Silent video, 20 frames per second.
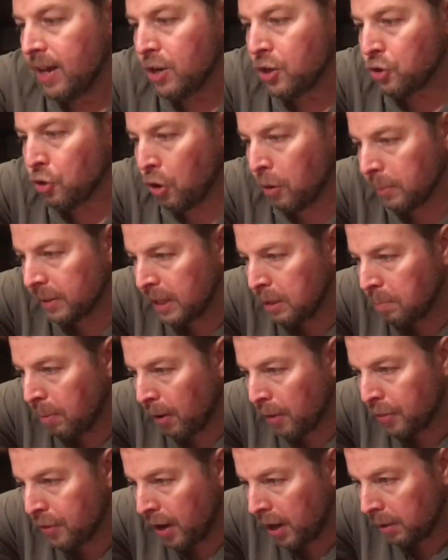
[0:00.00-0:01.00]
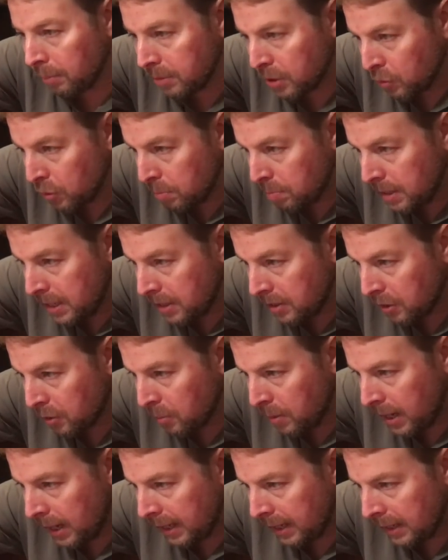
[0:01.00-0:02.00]
Normally, Bartholomew would be in her
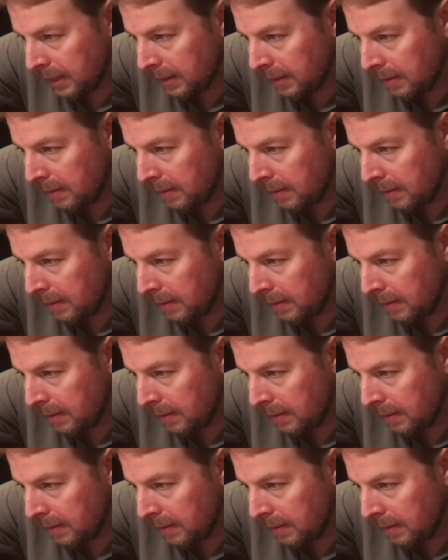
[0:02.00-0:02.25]
way.